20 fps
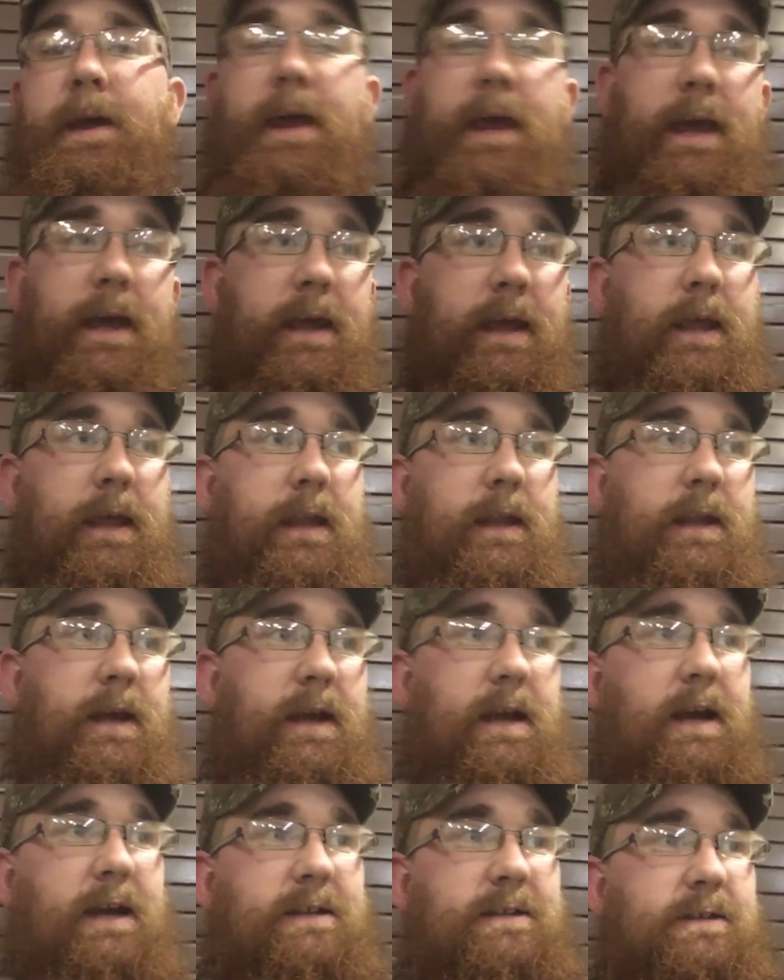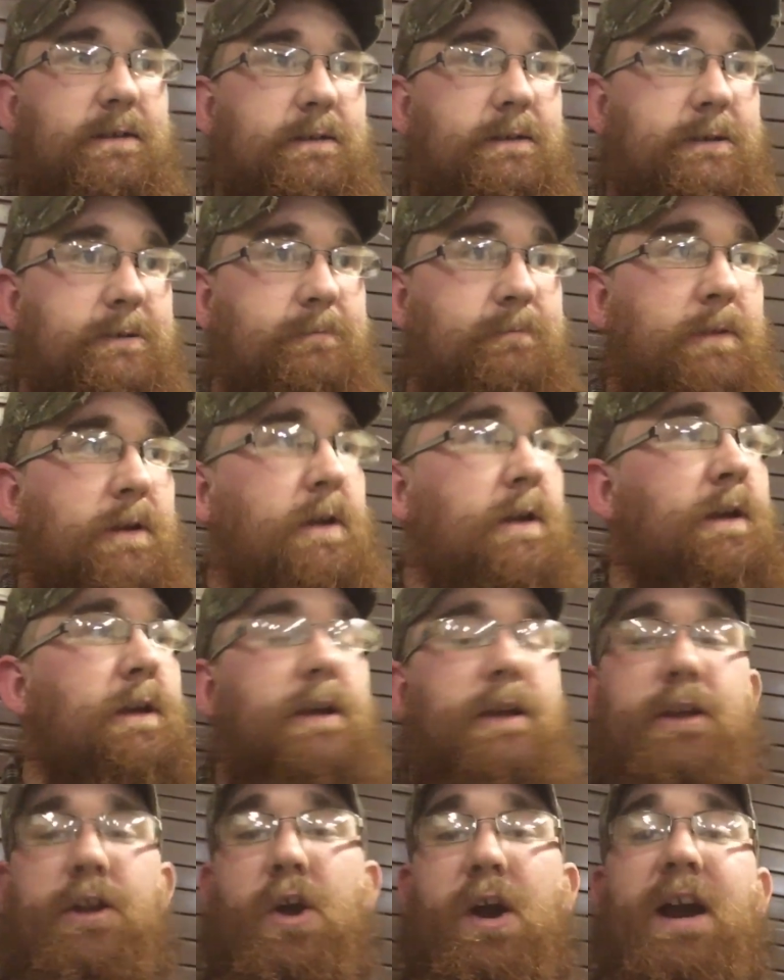and I got some
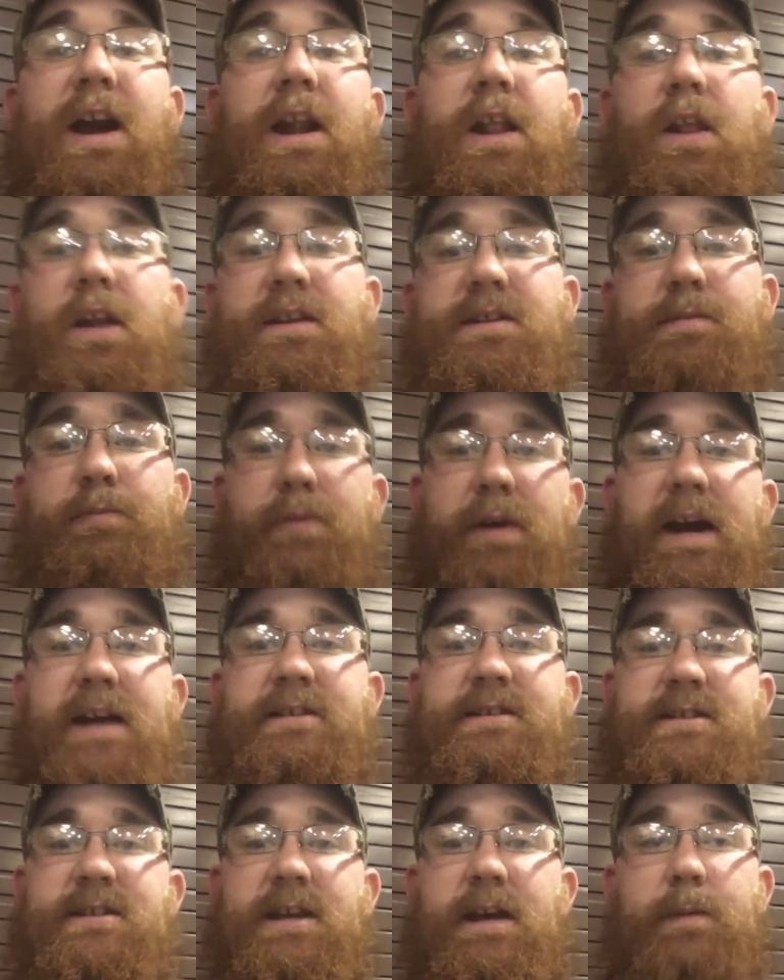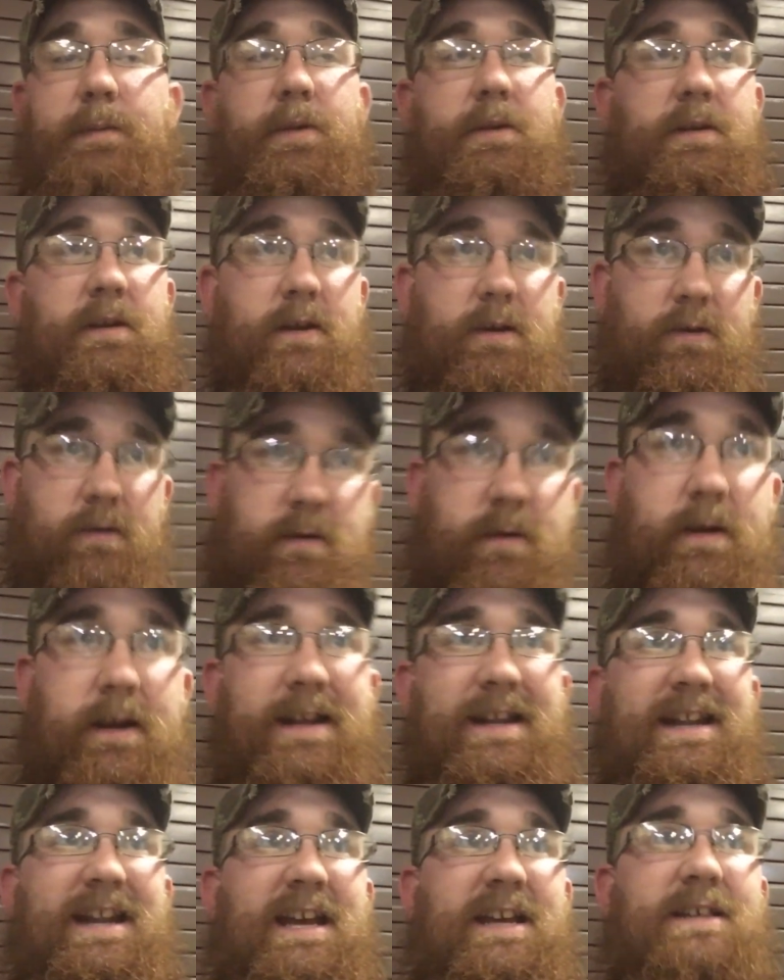you know I got a lot of surprises coming here in
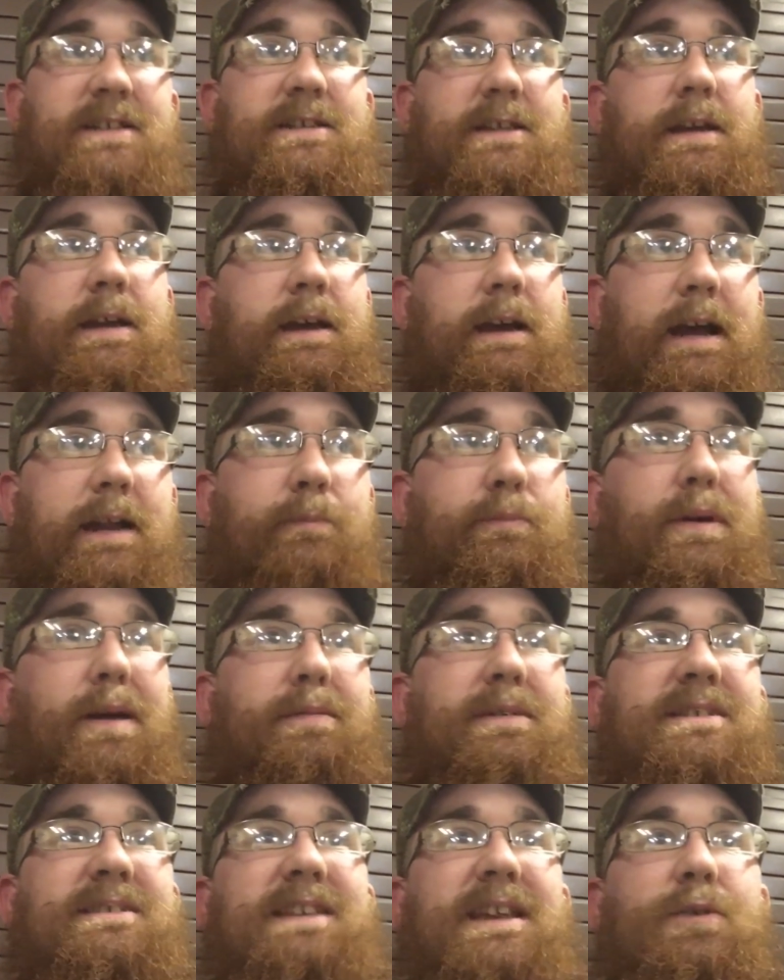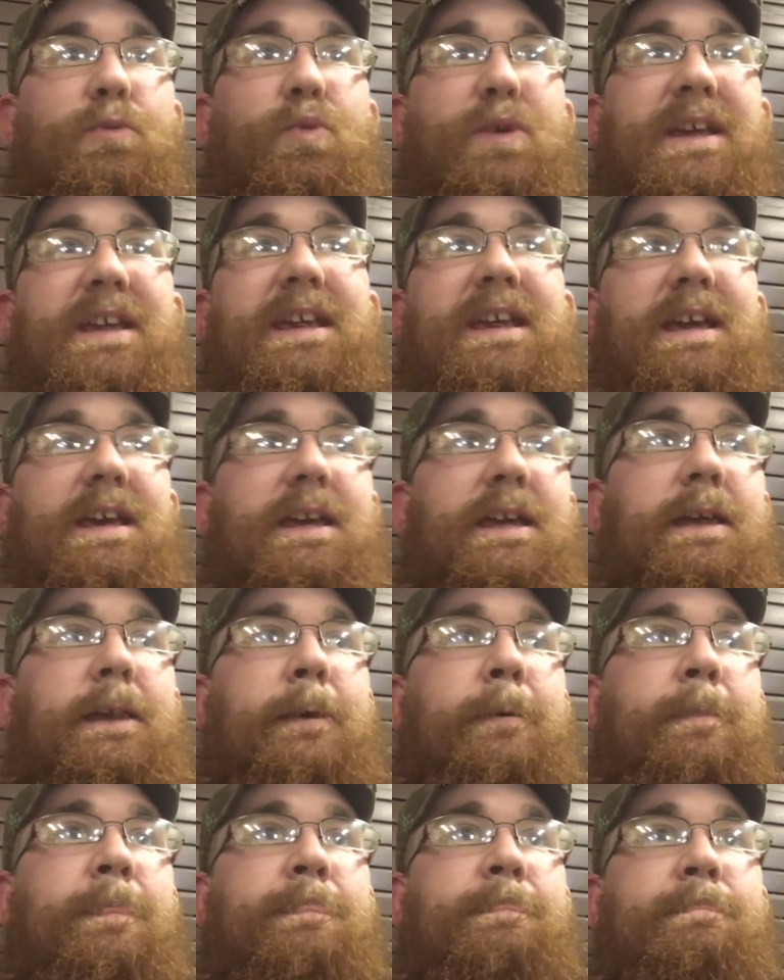the next I'd probably say week
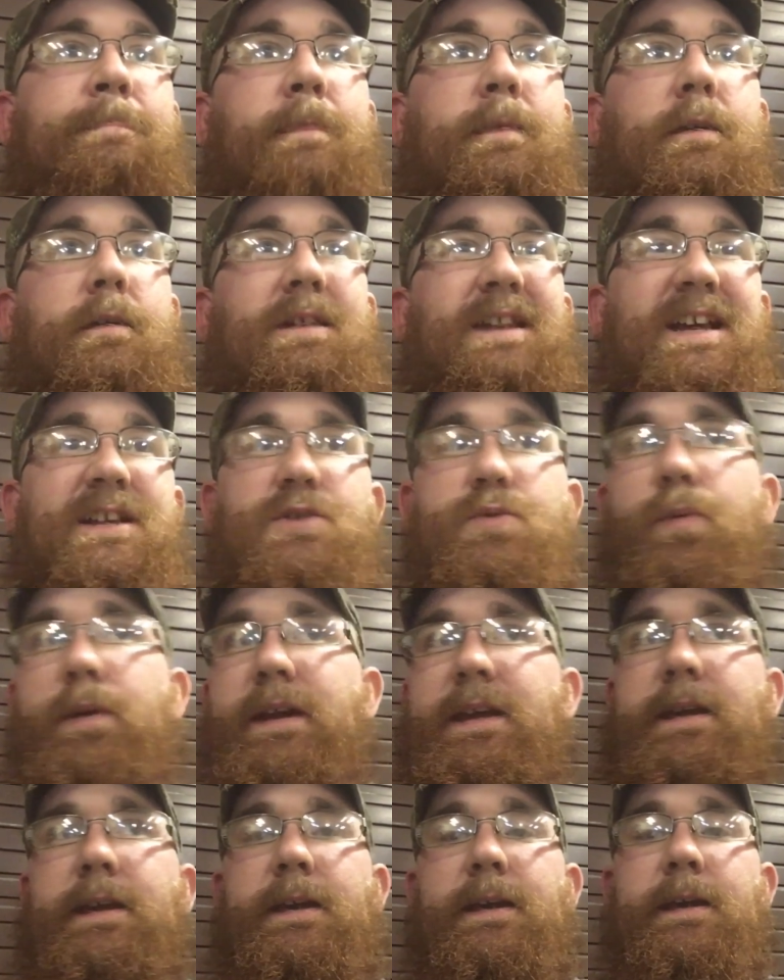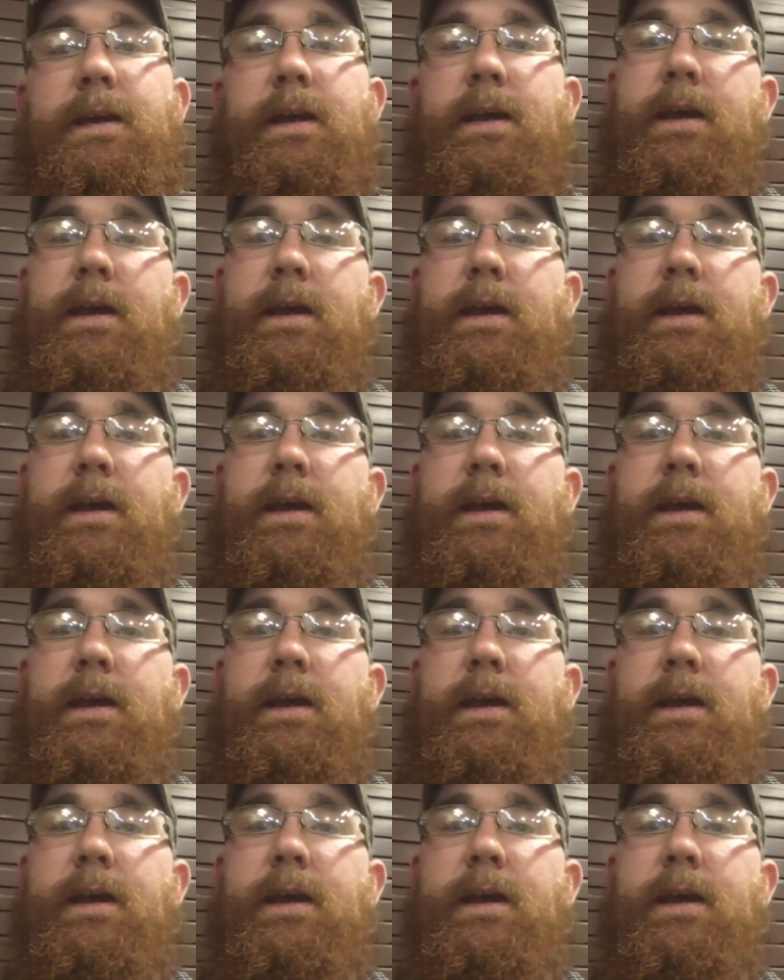next week.